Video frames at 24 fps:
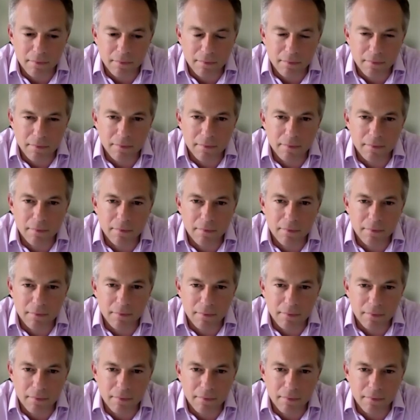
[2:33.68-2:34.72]

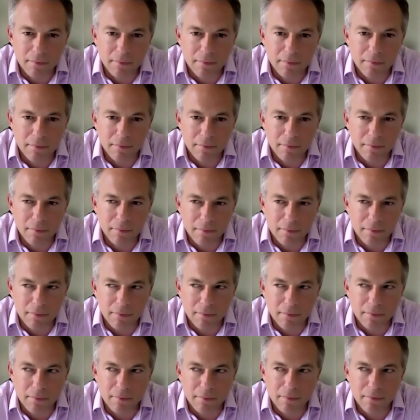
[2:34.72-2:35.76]

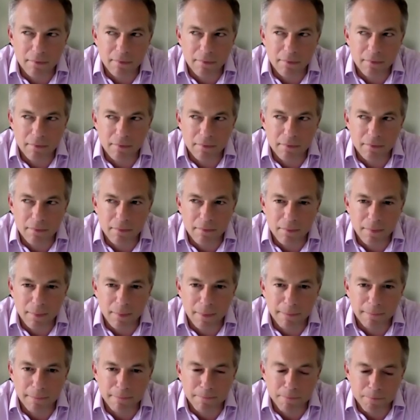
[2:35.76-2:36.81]

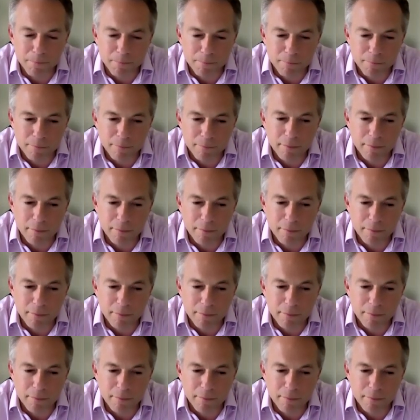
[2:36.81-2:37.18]
(not speaking)